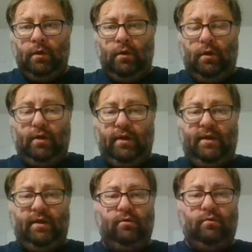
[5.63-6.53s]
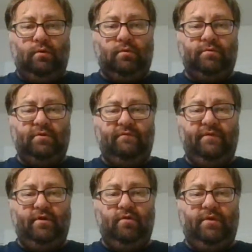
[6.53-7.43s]
Okay, hello and welcome to the
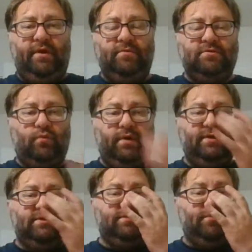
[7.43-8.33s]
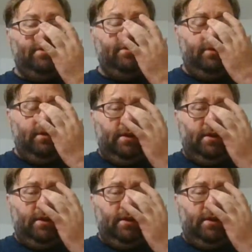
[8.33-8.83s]
video. My name is Wade Smith,